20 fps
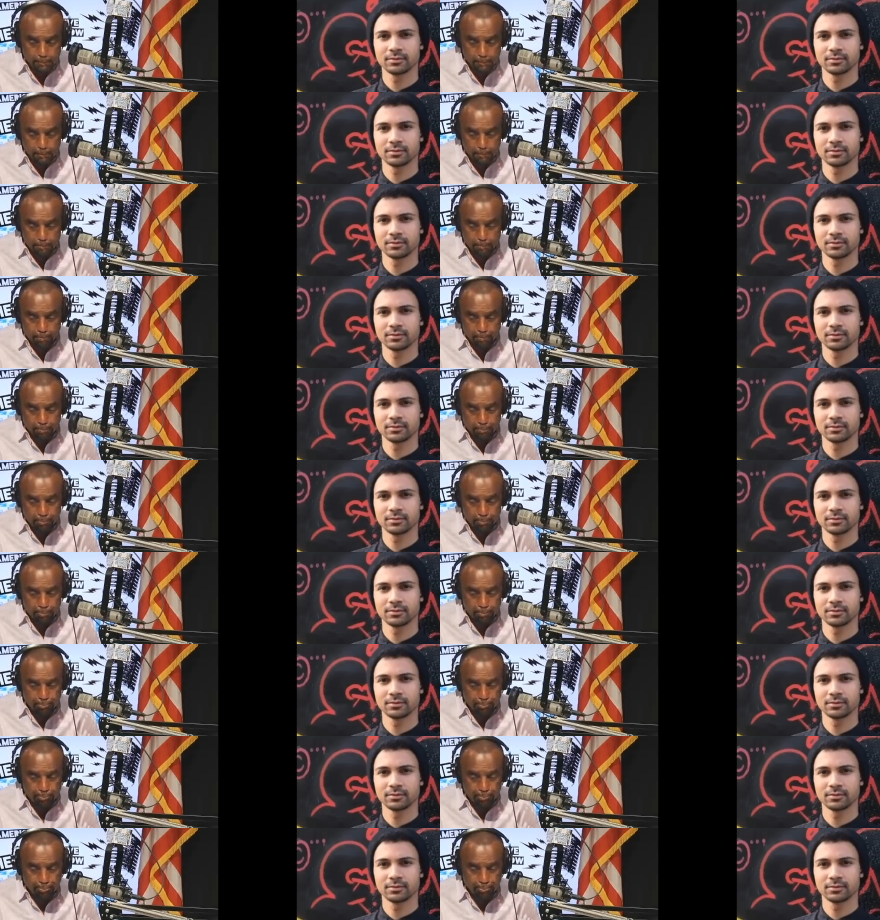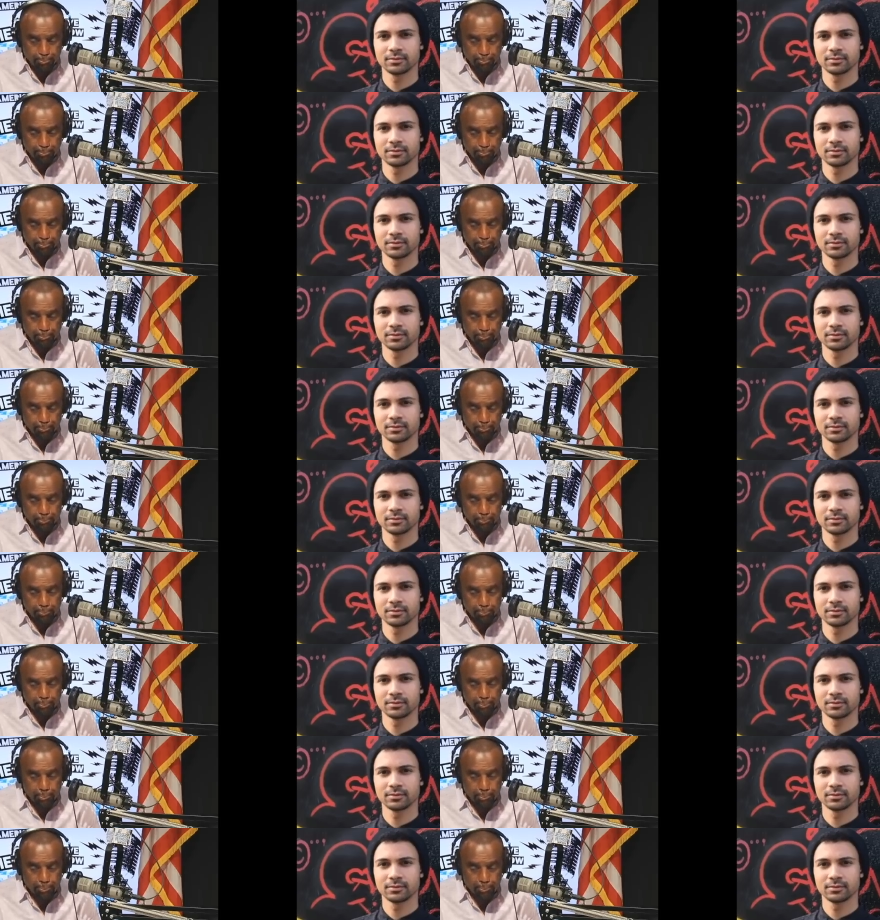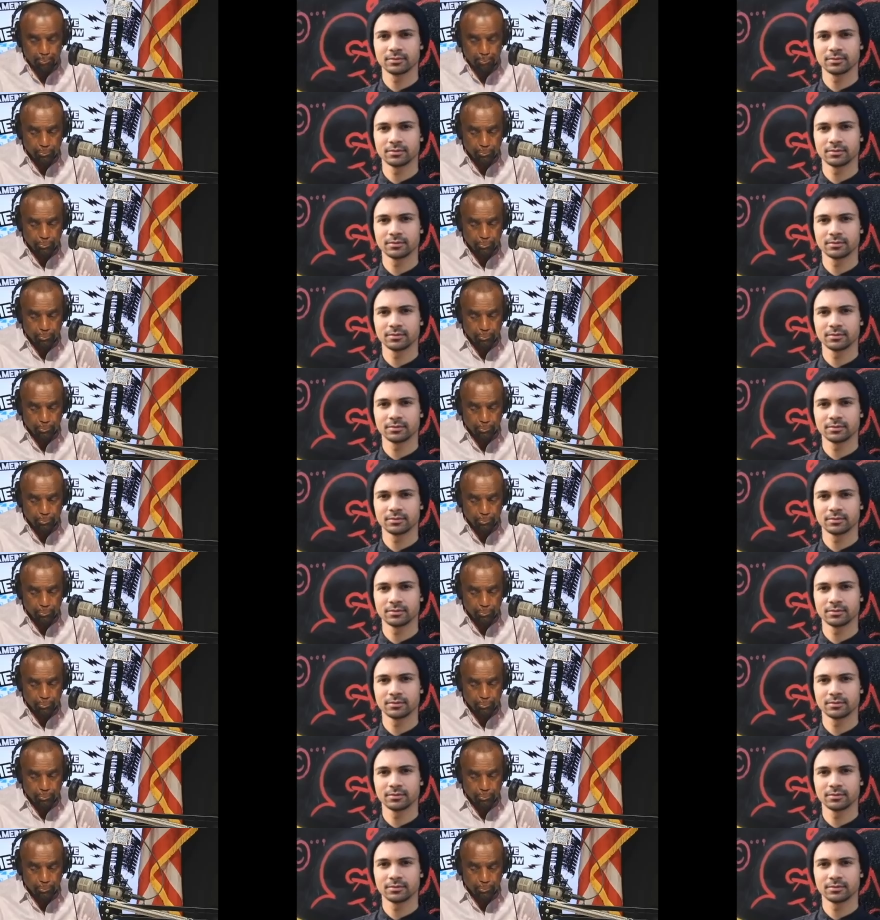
(no one is talking)